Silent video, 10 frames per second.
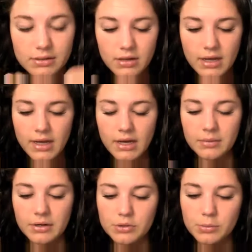little guy and I'm
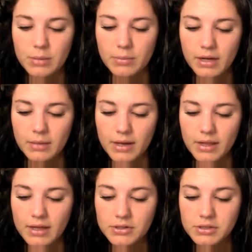going to do my bottom
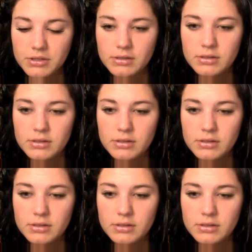eyelashes.